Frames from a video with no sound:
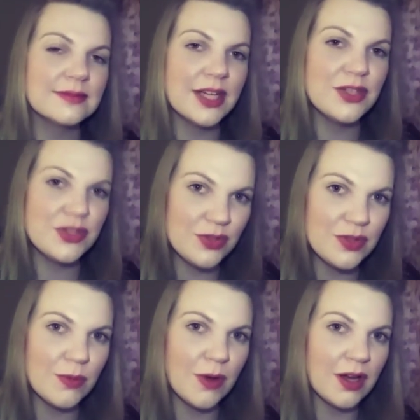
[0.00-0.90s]
and do
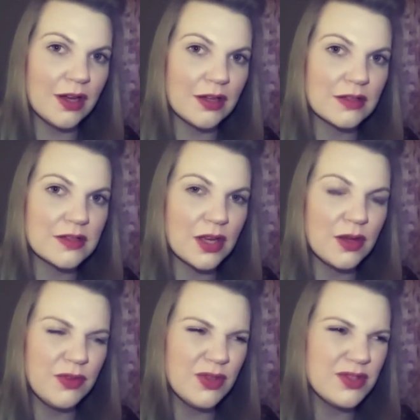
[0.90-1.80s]
the work. So
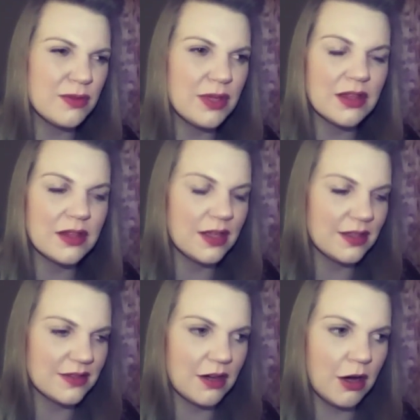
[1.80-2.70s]
if you're doing
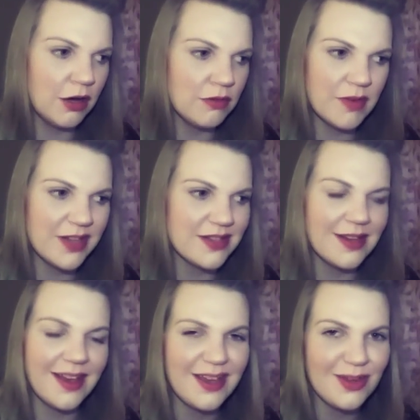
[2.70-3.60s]
things that aren't
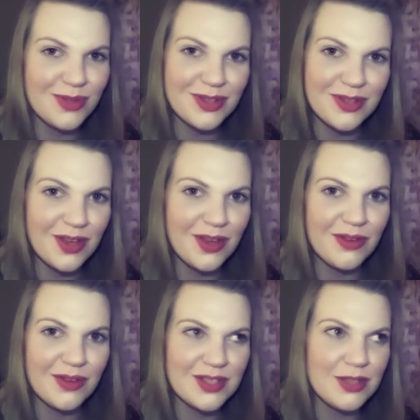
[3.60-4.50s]
resonating with
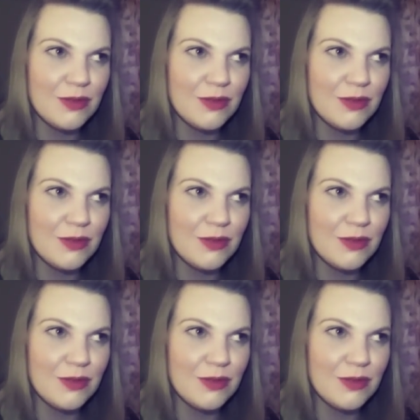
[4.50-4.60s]
you because you